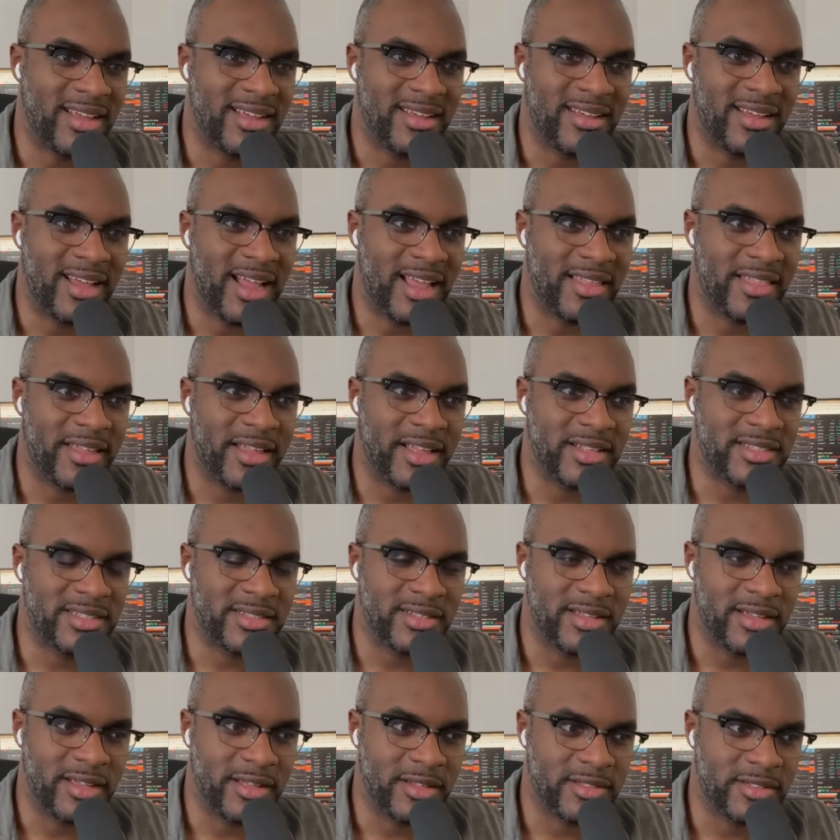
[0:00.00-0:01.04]
I think
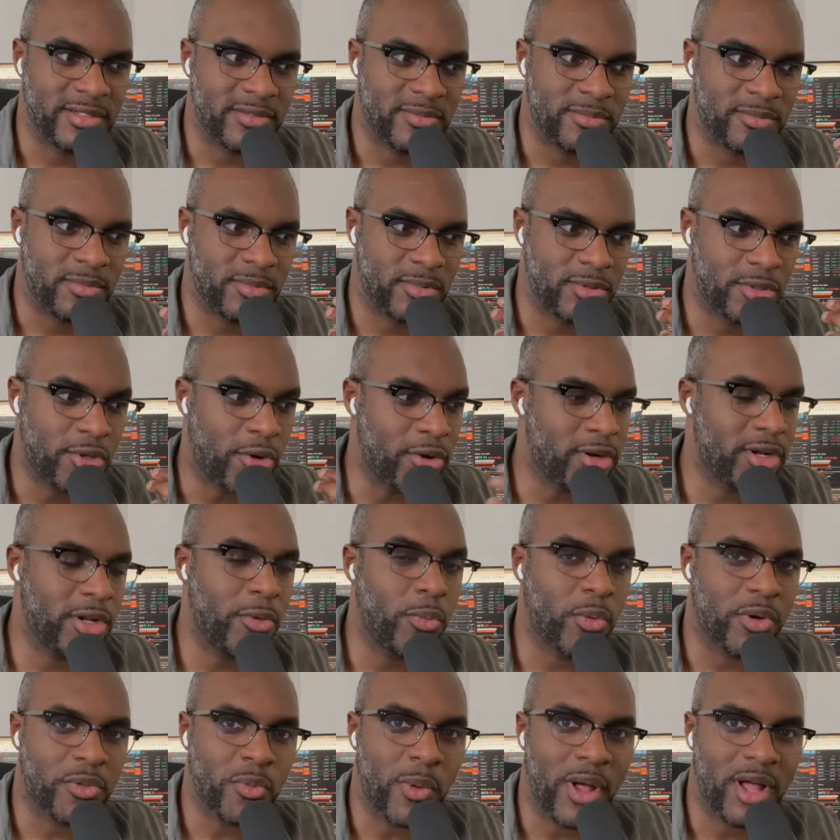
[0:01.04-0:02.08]
it's totally
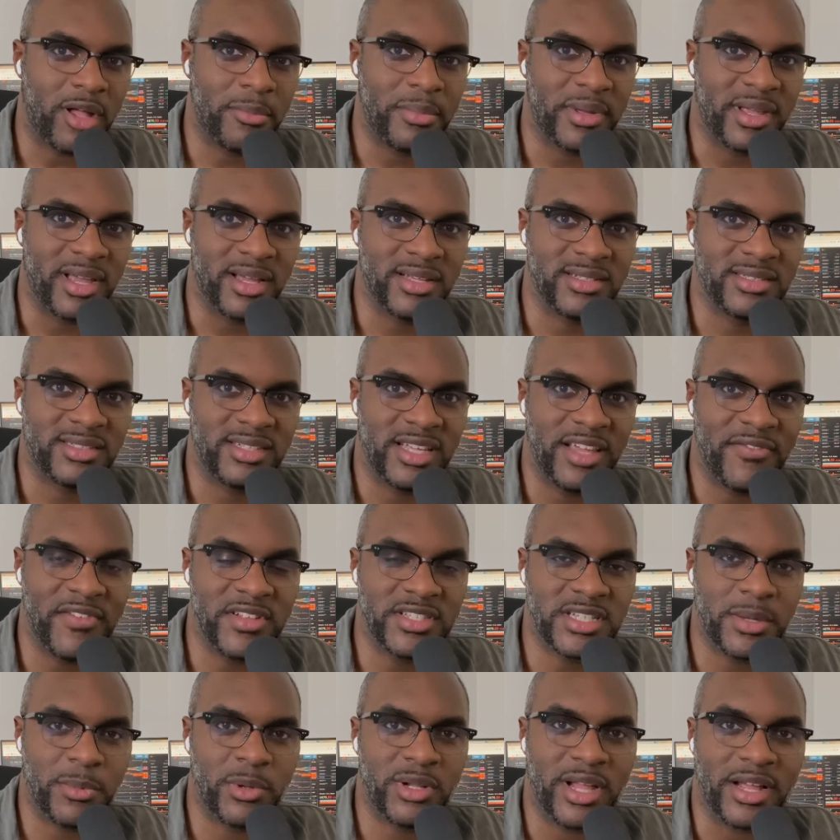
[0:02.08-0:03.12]
worthwhile, because even
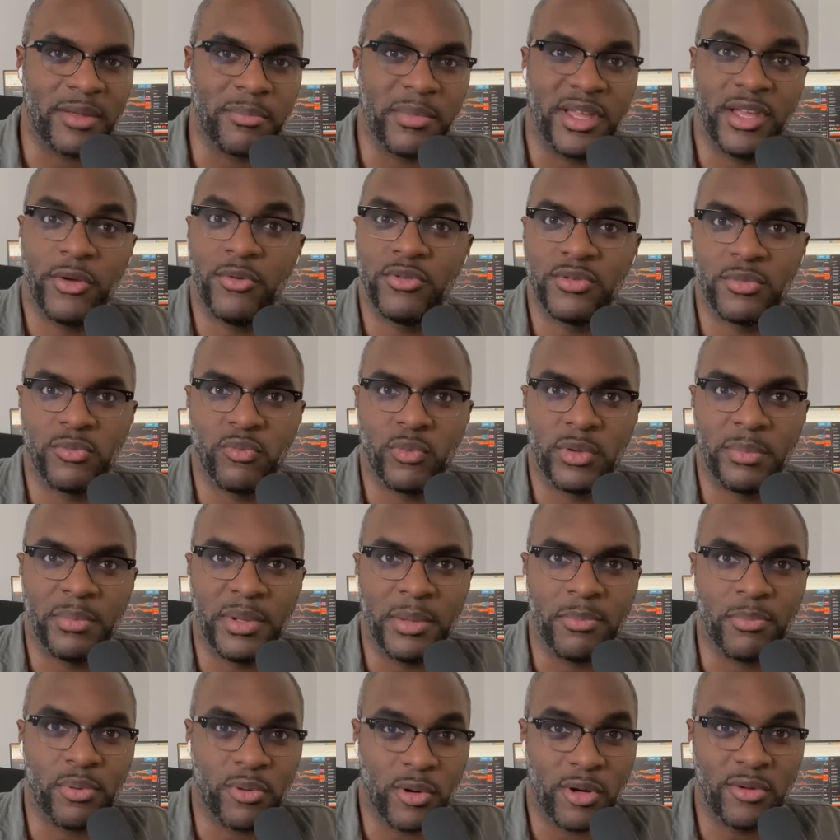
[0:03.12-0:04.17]
someone like me who would
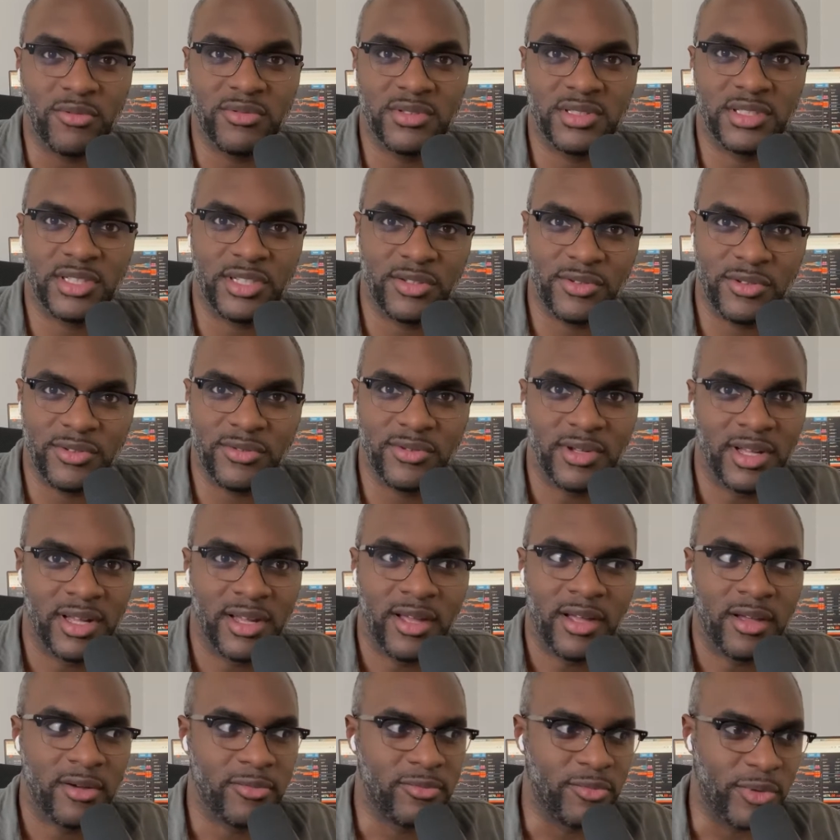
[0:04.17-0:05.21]
be prone to
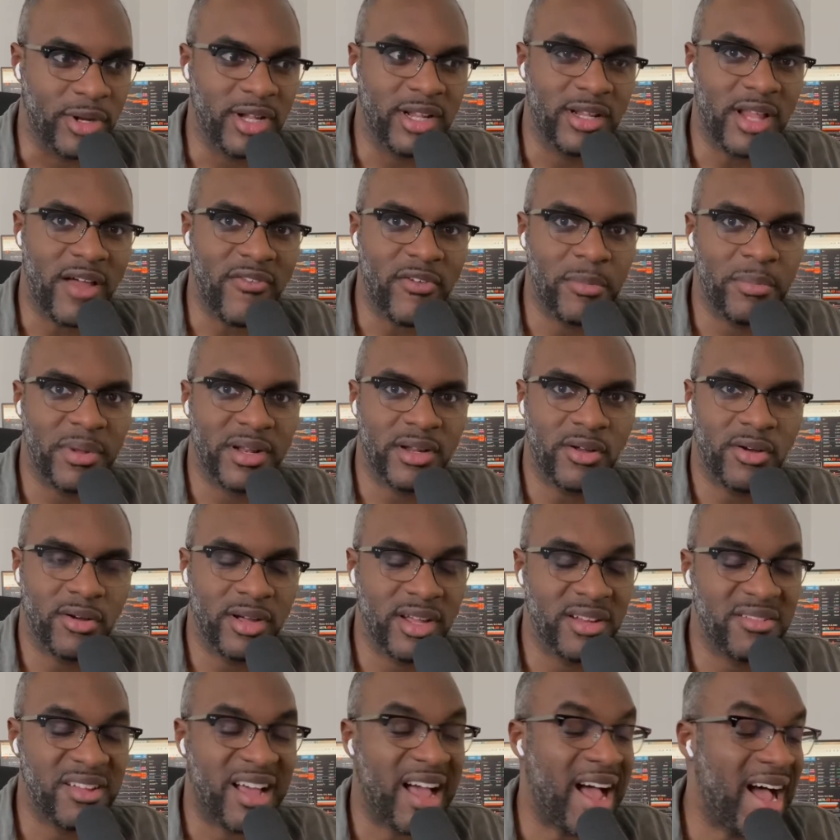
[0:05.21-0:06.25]
really loving
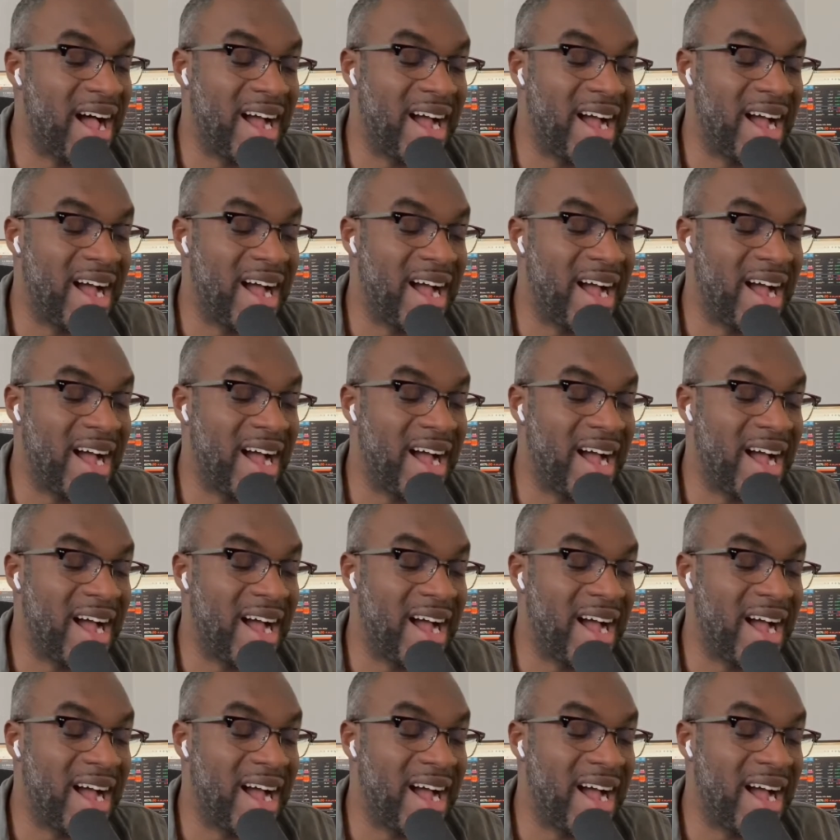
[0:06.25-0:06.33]
Bitcoin,